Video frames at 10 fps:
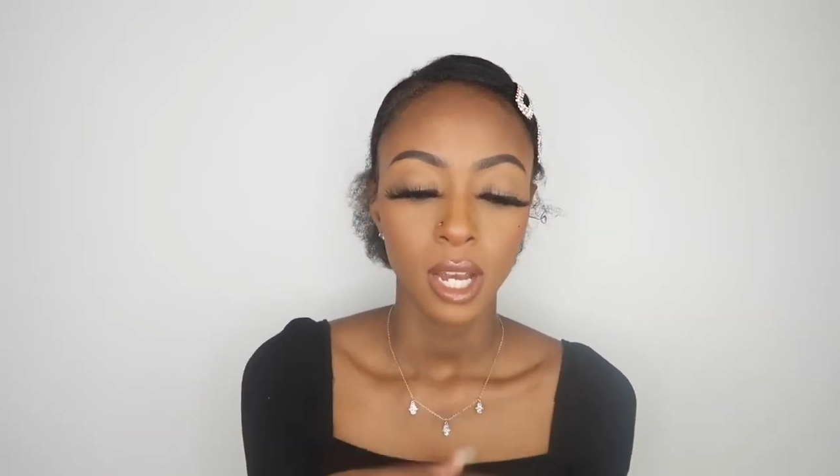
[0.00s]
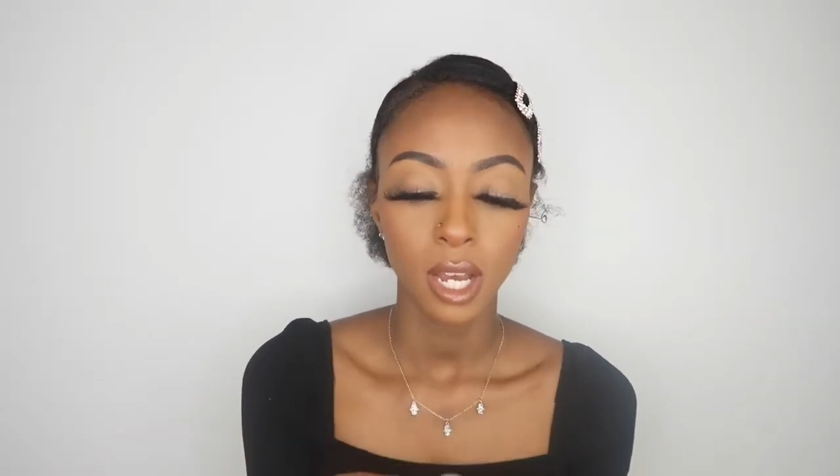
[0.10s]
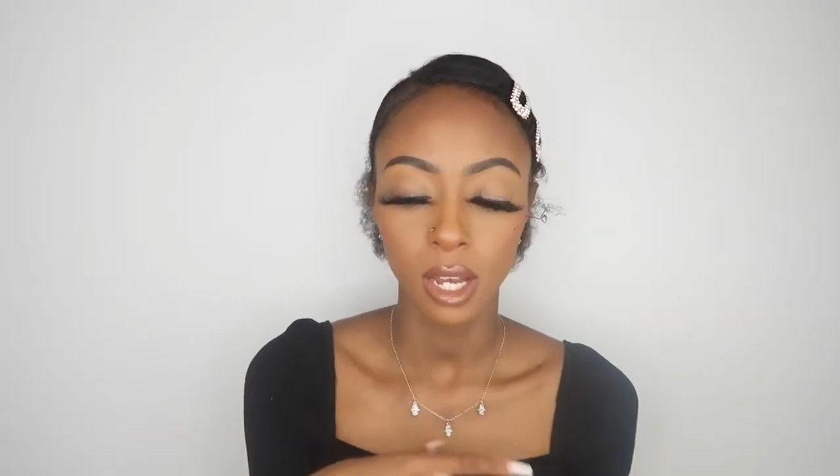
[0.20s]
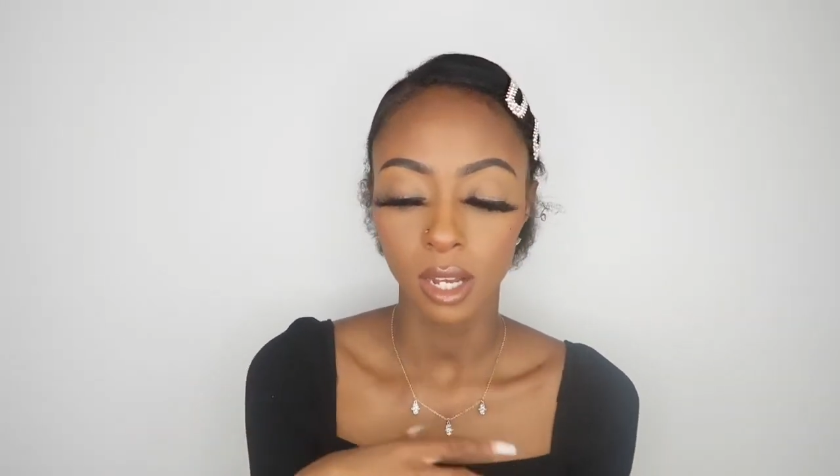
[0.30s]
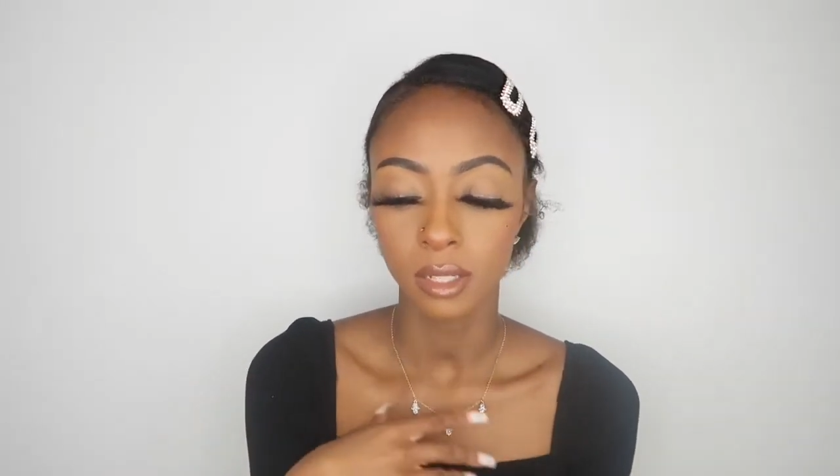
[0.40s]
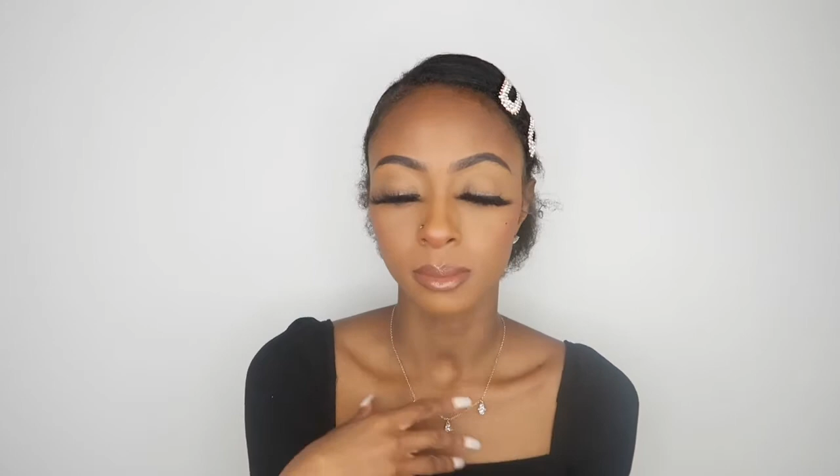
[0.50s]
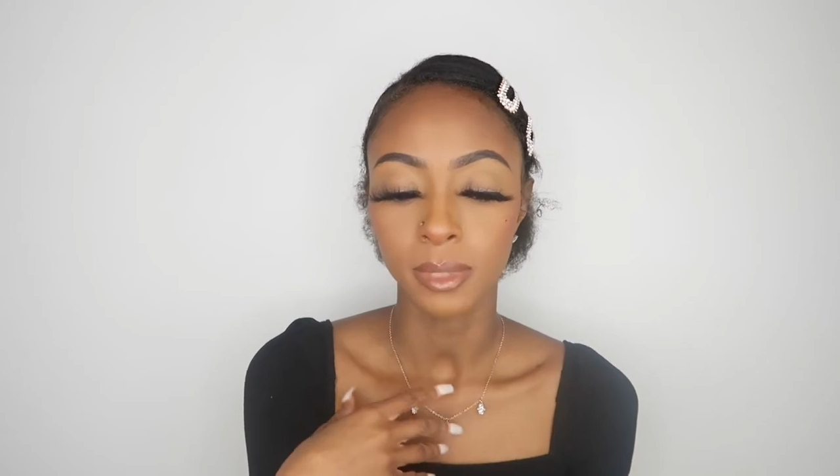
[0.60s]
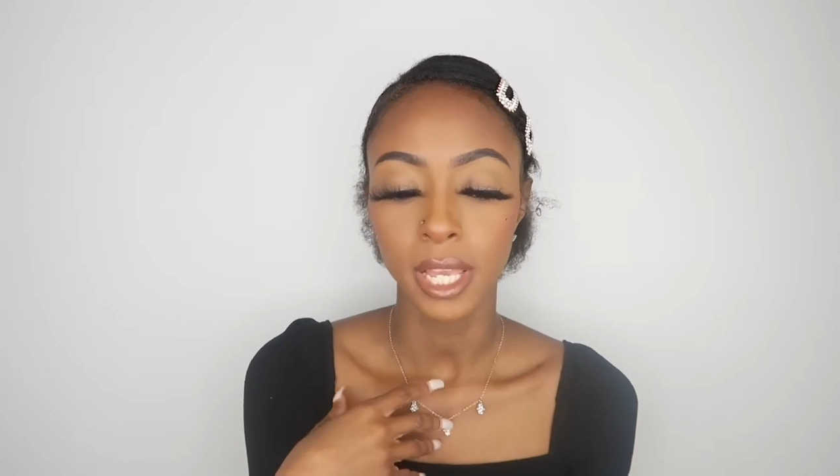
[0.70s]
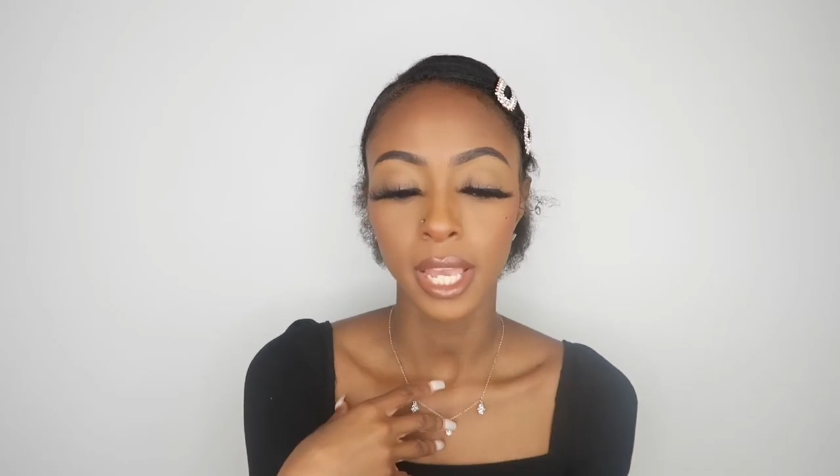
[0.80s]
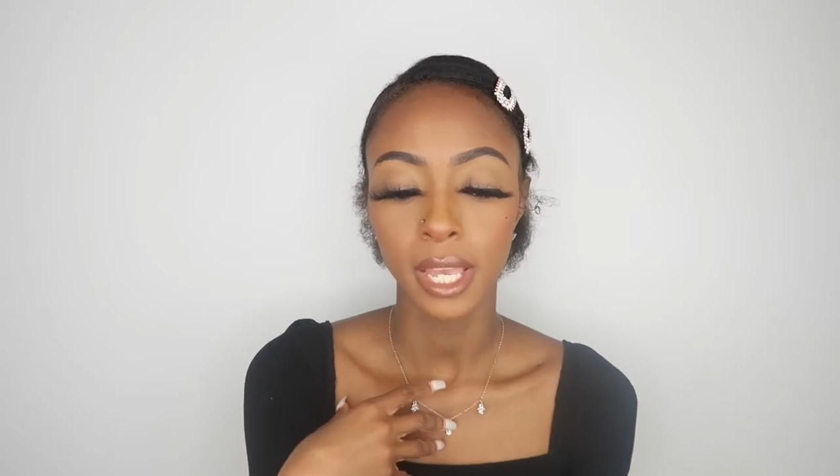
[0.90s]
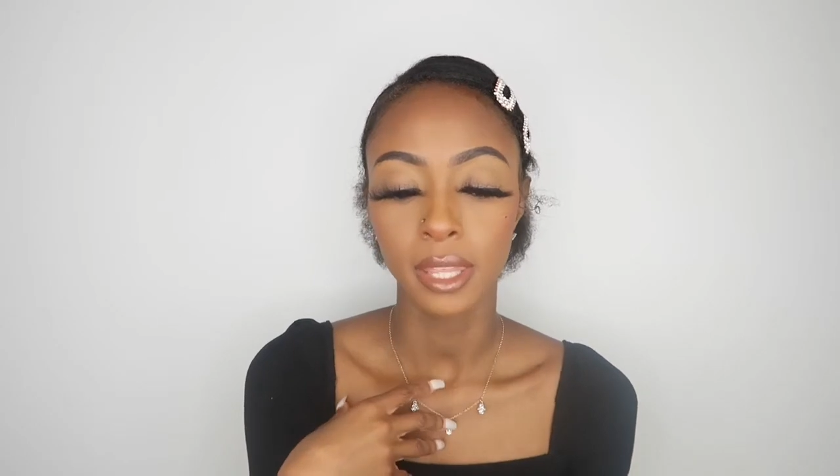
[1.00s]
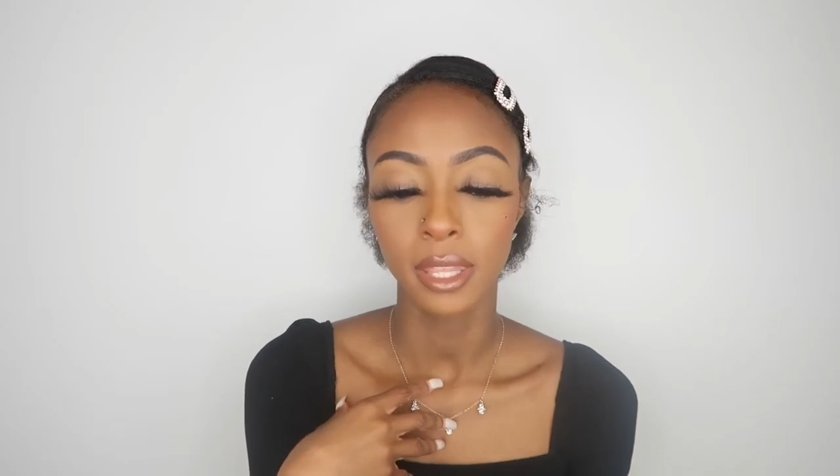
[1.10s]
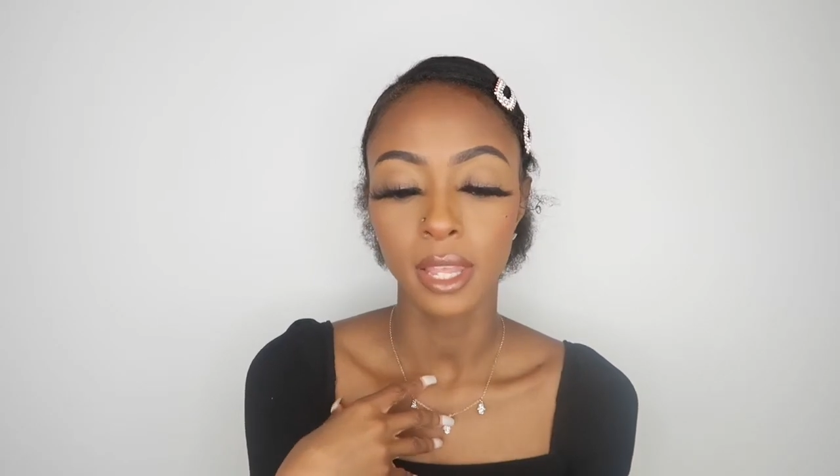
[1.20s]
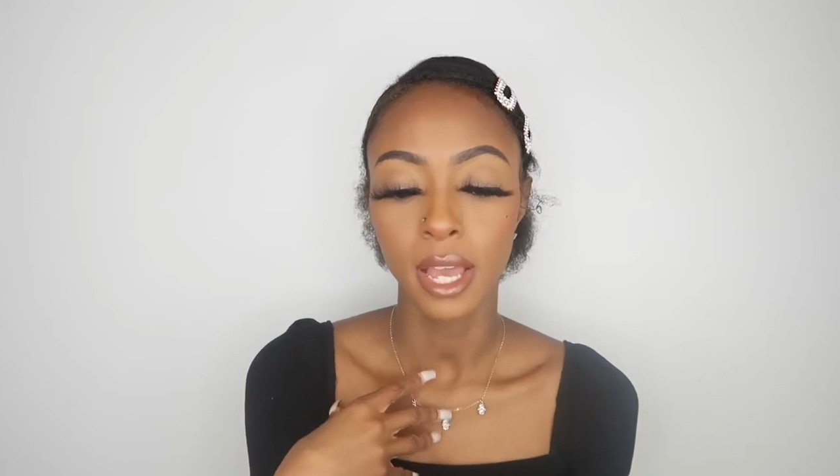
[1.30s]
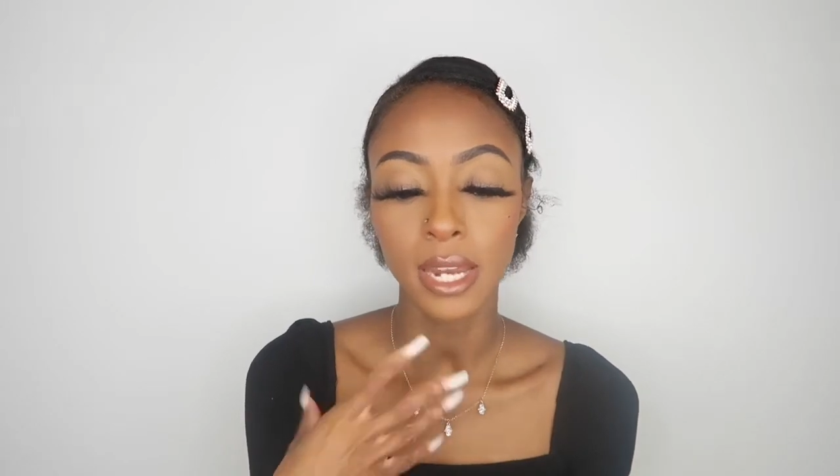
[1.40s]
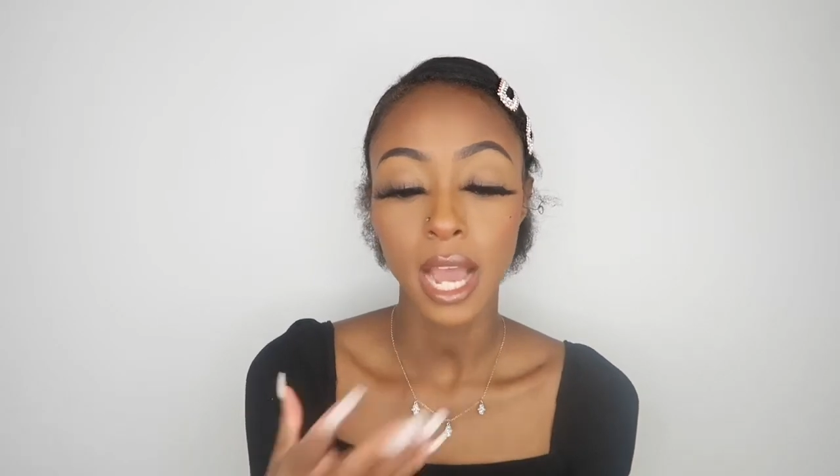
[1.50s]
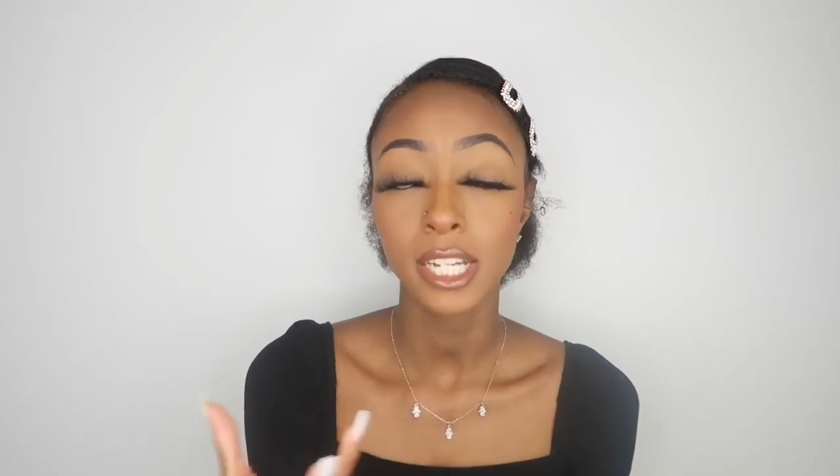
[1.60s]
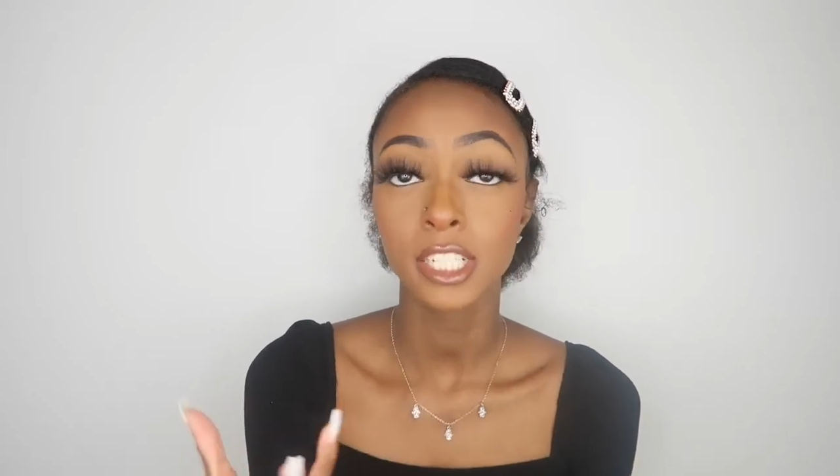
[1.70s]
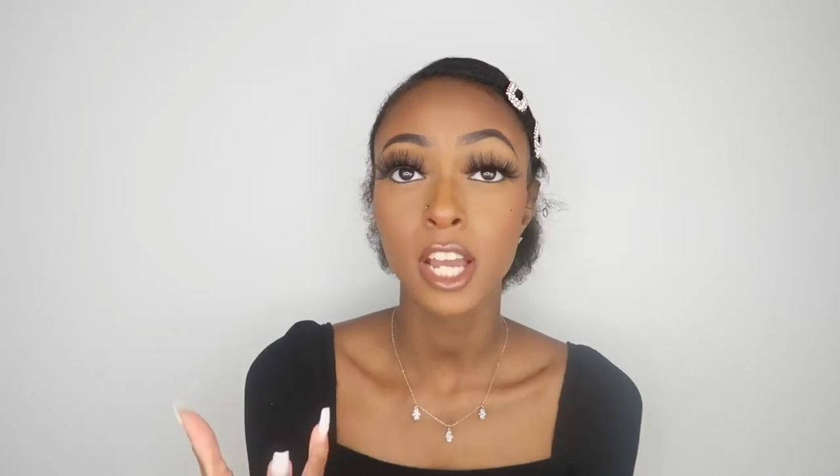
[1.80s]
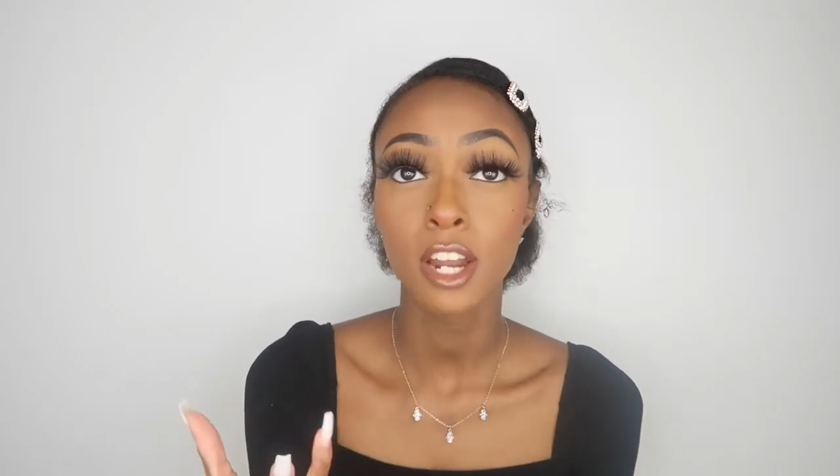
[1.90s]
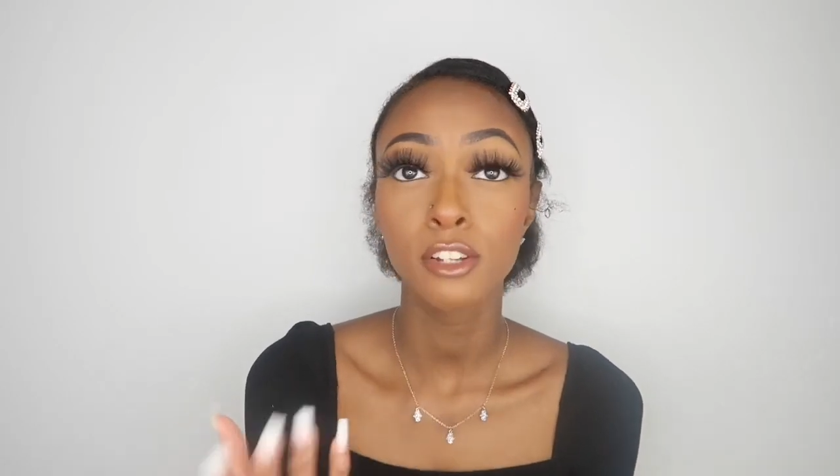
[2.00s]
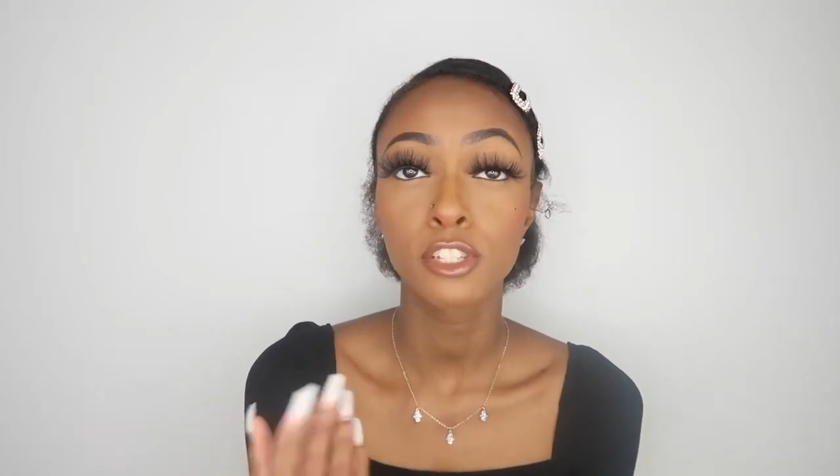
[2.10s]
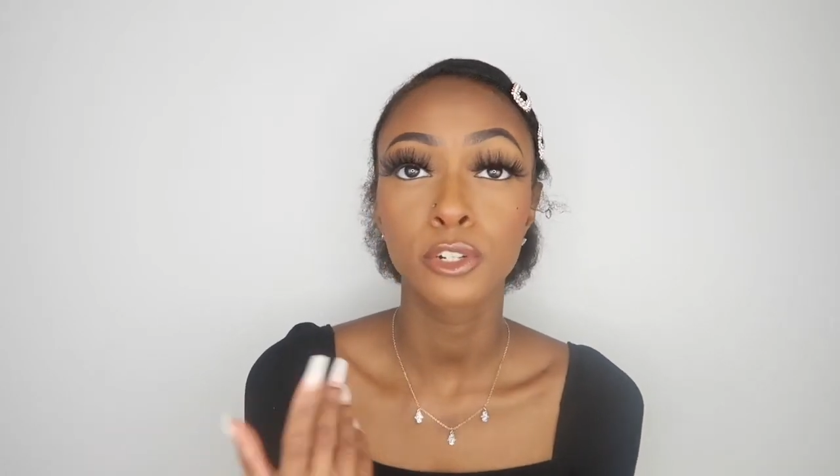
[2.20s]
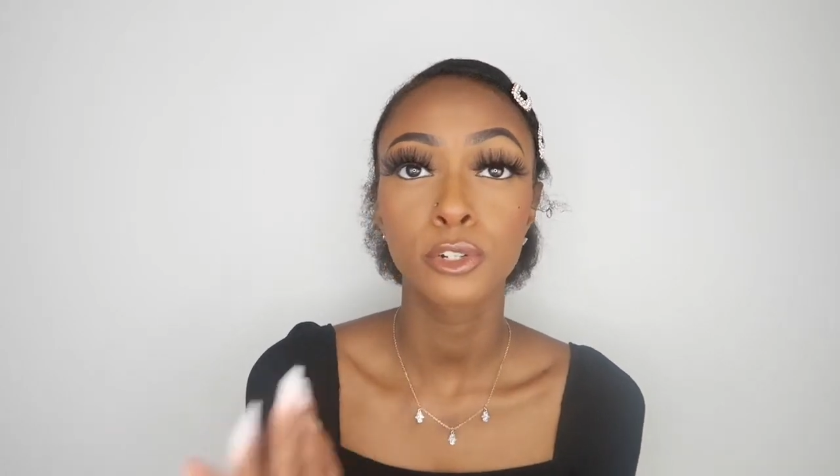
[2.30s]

in an eyeshadow to